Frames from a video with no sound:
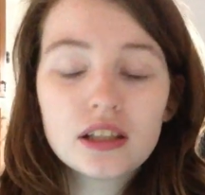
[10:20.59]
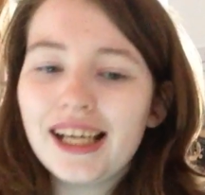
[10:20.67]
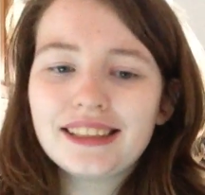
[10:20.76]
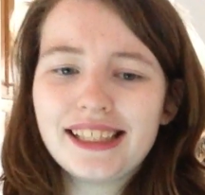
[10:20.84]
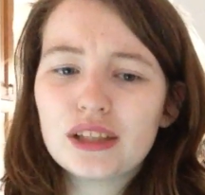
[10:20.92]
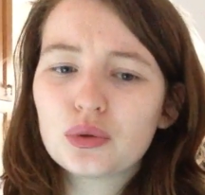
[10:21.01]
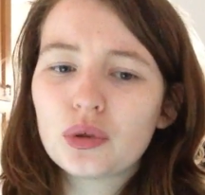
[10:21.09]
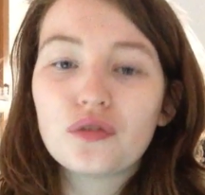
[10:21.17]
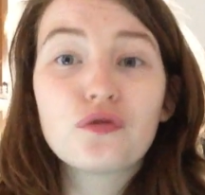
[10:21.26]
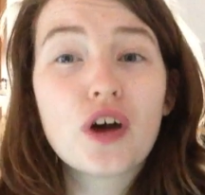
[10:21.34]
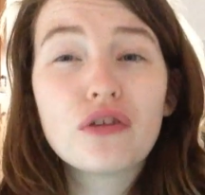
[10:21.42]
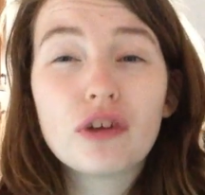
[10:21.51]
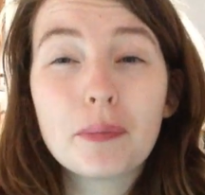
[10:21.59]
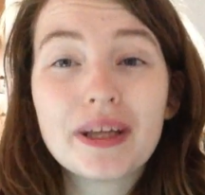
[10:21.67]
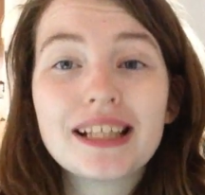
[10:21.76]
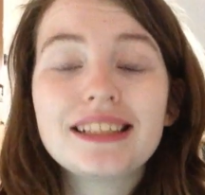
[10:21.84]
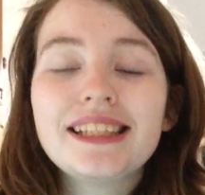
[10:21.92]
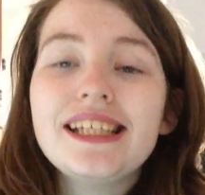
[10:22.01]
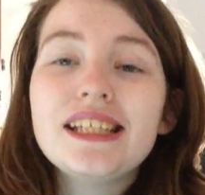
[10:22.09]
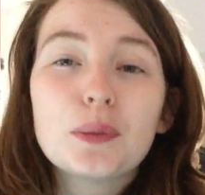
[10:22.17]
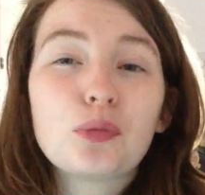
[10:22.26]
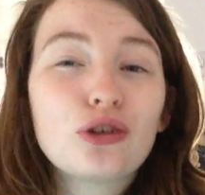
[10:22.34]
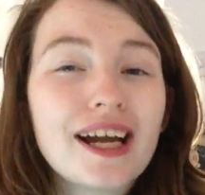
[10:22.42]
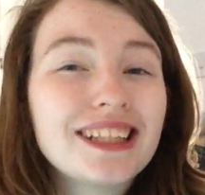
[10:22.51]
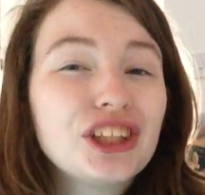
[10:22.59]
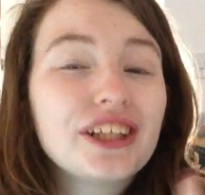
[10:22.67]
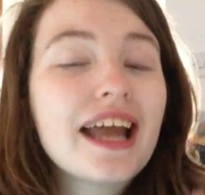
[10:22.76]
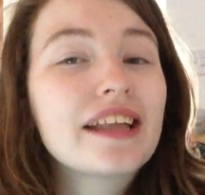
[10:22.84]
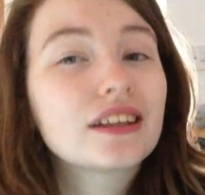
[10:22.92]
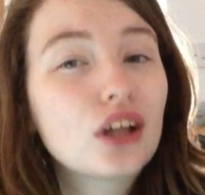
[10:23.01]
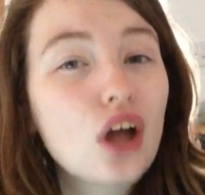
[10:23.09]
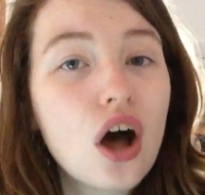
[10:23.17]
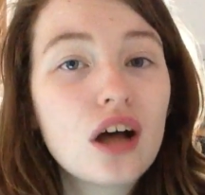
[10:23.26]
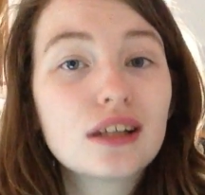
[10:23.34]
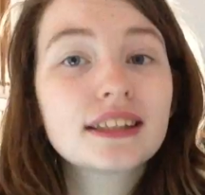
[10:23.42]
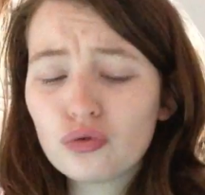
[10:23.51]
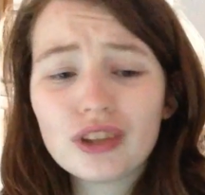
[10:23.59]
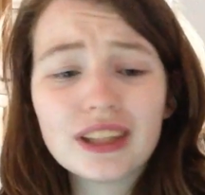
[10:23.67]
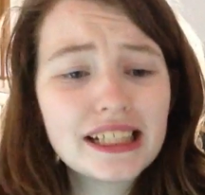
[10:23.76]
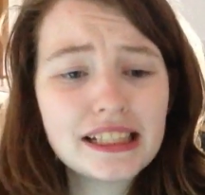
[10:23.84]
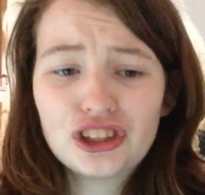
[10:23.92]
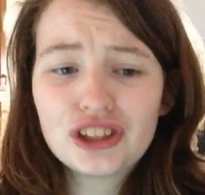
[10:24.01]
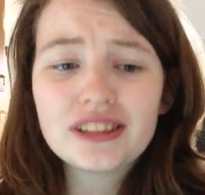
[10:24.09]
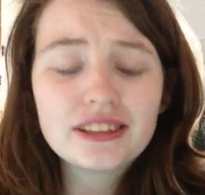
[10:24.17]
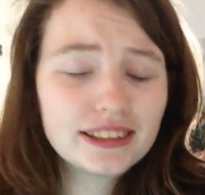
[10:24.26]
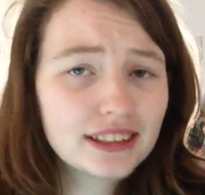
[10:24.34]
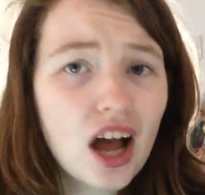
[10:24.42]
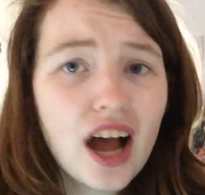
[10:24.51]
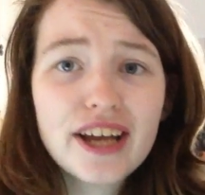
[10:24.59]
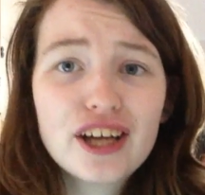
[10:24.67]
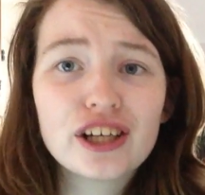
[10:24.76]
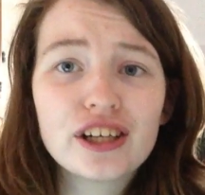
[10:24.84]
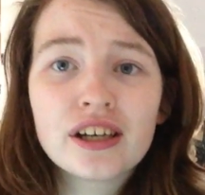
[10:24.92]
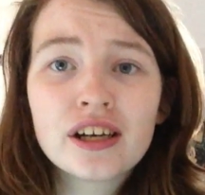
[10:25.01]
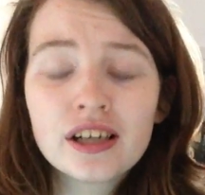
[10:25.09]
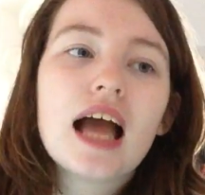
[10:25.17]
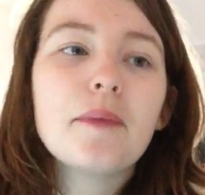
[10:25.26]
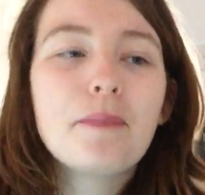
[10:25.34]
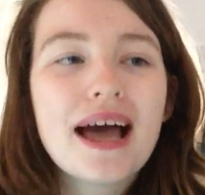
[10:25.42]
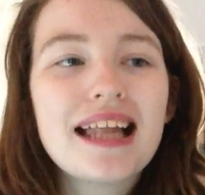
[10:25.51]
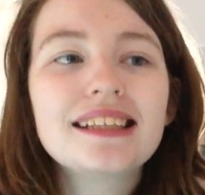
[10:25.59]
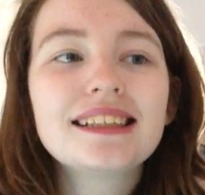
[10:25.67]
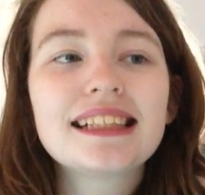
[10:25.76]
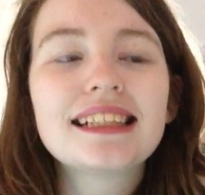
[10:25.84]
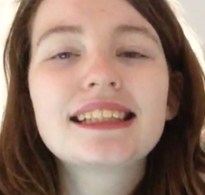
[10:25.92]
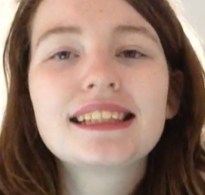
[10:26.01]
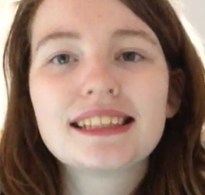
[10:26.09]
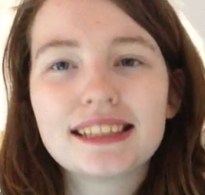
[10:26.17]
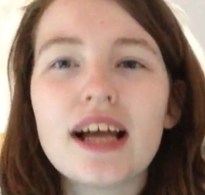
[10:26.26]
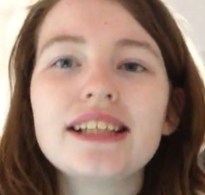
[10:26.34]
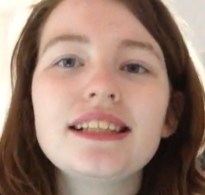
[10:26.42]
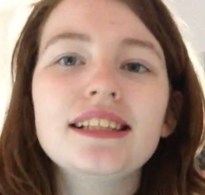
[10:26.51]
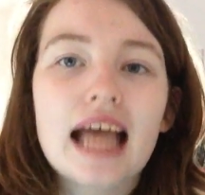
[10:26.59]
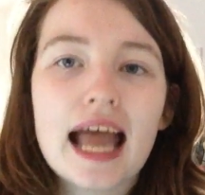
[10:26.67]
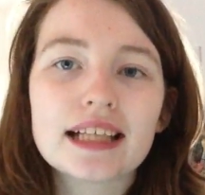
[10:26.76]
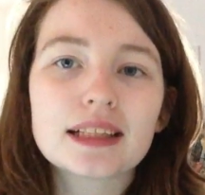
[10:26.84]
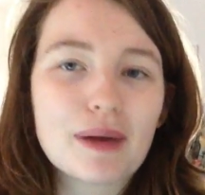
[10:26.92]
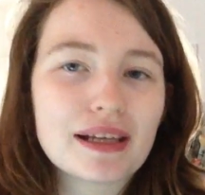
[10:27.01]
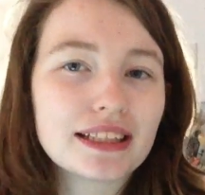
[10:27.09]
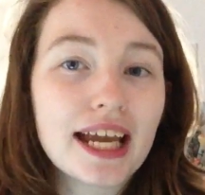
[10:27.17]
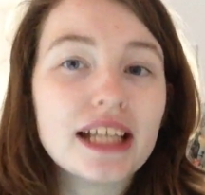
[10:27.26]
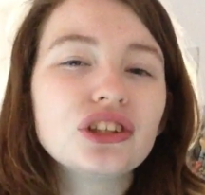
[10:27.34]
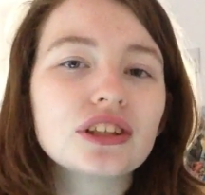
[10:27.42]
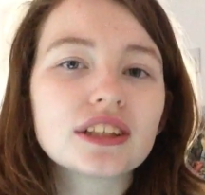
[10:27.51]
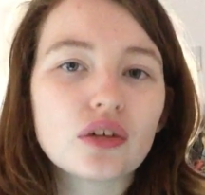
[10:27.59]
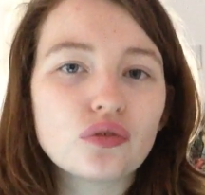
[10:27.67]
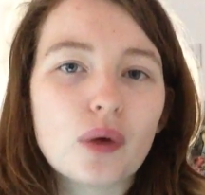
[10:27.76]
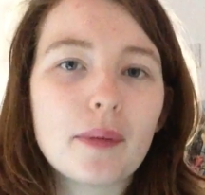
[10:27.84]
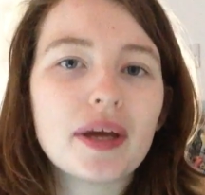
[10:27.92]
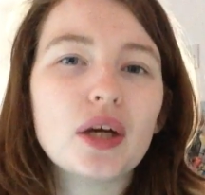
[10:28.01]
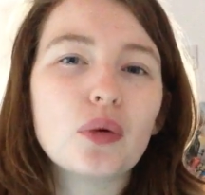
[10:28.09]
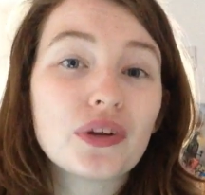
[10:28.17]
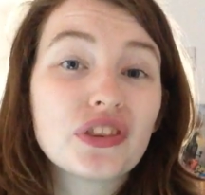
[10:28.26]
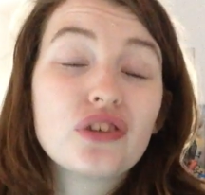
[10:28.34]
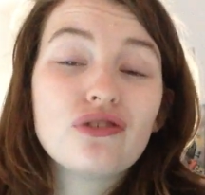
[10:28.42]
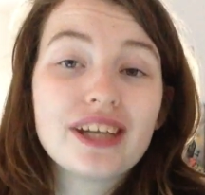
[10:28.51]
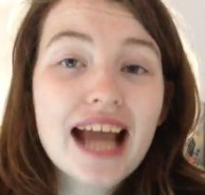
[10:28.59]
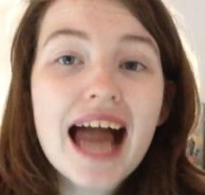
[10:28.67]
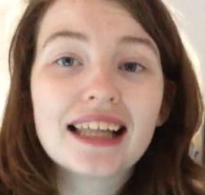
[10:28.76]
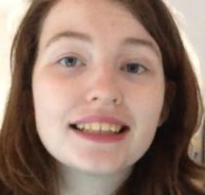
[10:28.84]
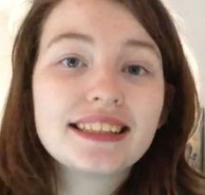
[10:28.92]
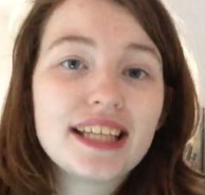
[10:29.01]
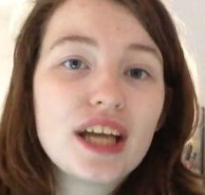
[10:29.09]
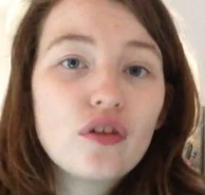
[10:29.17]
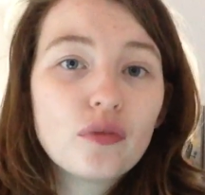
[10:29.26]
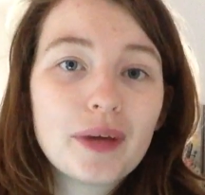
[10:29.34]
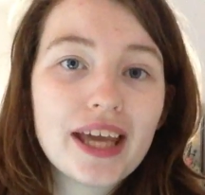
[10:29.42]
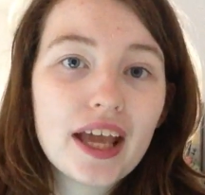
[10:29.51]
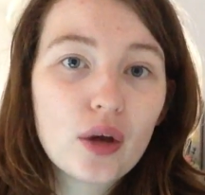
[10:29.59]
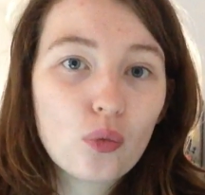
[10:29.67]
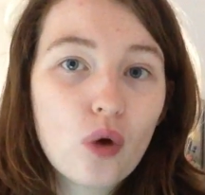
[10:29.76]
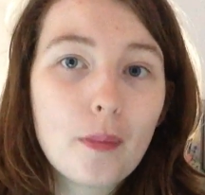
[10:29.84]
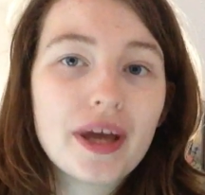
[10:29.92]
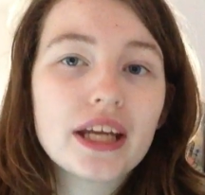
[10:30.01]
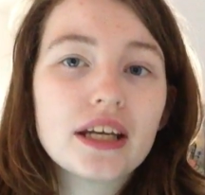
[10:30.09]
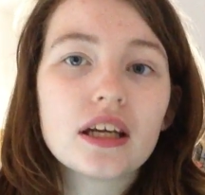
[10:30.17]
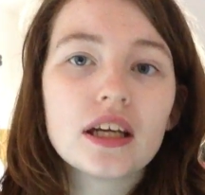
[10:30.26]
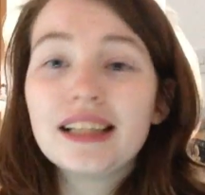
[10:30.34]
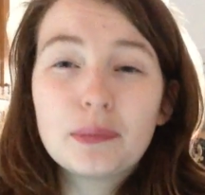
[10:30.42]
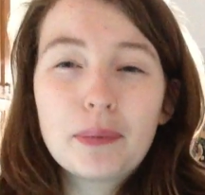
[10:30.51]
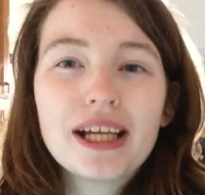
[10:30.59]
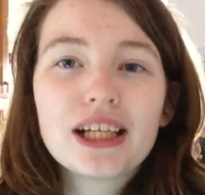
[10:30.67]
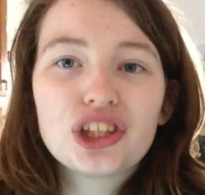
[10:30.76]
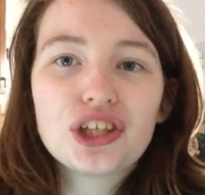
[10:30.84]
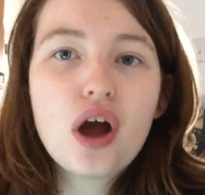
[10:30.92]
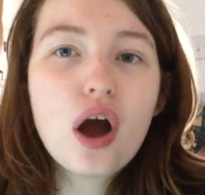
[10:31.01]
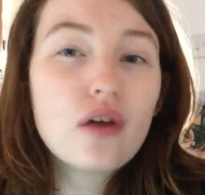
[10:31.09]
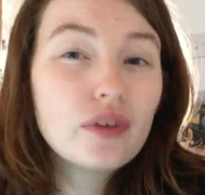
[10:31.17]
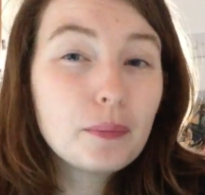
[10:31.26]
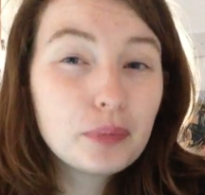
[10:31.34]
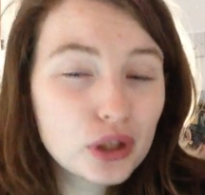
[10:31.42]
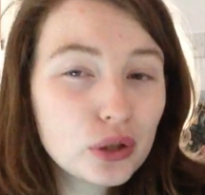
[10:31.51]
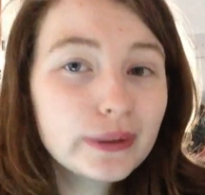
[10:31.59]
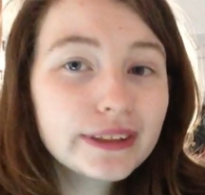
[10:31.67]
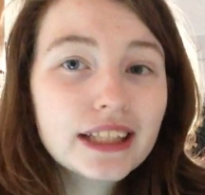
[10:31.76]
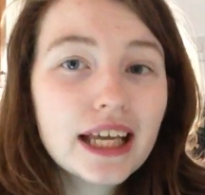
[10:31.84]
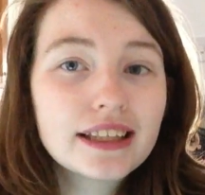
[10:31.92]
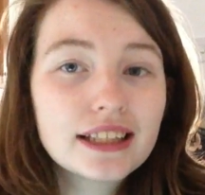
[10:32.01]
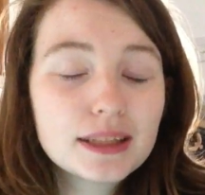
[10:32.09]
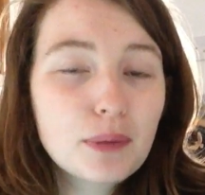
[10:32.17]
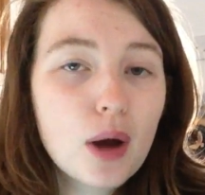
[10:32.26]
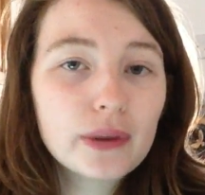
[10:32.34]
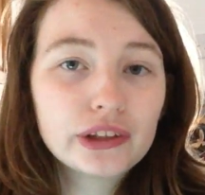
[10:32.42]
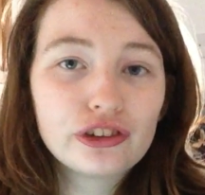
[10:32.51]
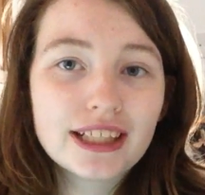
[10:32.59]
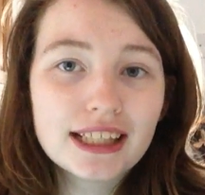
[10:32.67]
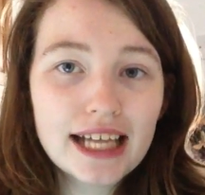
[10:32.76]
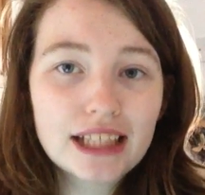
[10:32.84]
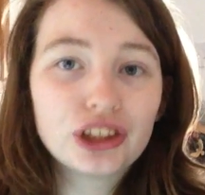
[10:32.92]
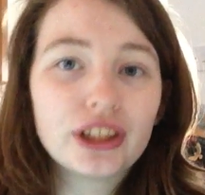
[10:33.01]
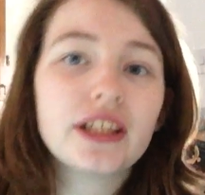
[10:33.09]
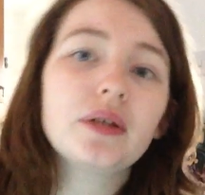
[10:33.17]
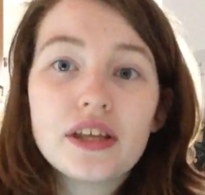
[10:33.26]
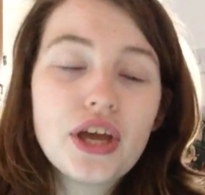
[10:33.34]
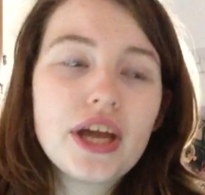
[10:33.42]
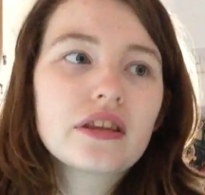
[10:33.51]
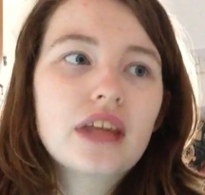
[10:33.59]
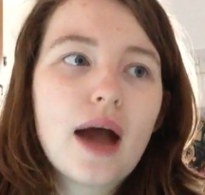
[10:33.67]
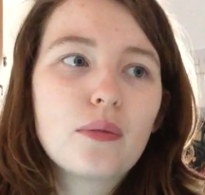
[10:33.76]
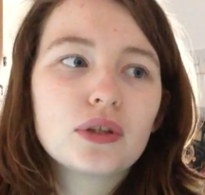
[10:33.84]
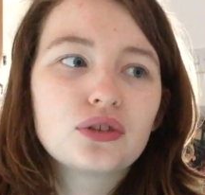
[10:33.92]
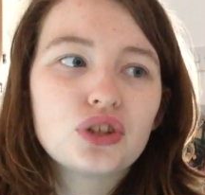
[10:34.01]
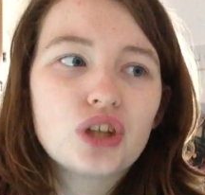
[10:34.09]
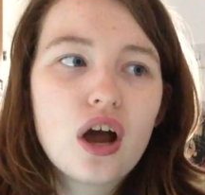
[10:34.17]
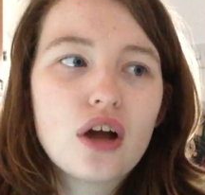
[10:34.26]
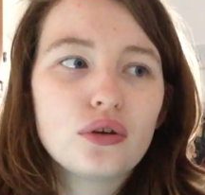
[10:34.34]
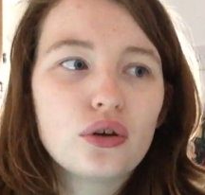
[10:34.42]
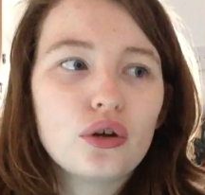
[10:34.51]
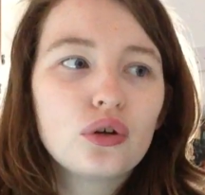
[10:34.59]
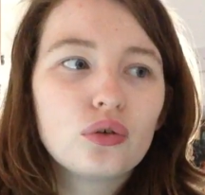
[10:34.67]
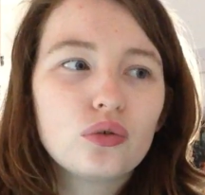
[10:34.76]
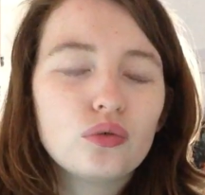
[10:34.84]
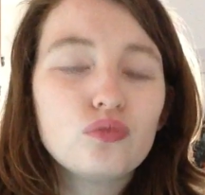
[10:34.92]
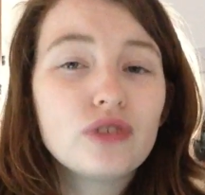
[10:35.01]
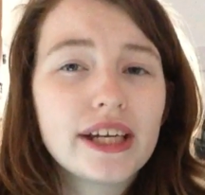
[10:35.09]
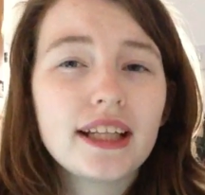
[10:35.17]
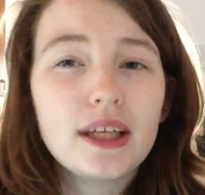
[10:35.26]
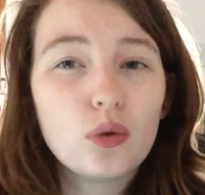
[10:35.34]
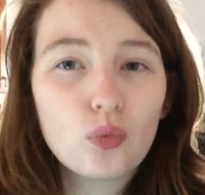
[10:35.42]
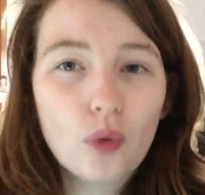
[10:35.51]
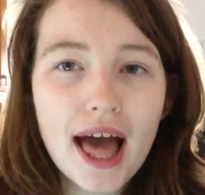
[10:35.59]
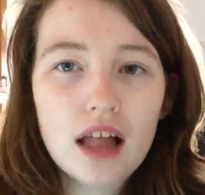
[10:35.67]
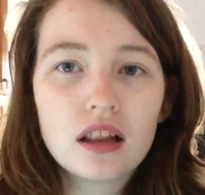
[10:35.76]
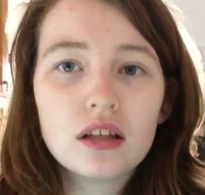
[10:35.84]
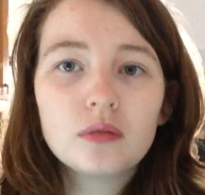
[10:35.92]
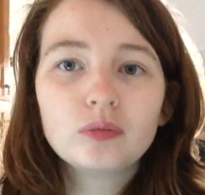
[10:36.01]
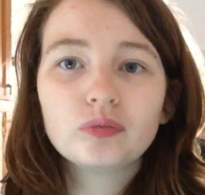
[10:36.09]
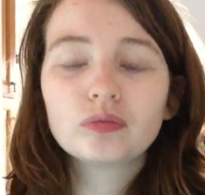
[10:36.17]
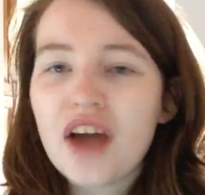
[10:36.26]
It deals with vulnerability, depression and loss, religion, desire, and balancing society's expectations of women with the reality of being a woman. A depiction of abuse in this poetry collection. I think that was done really well.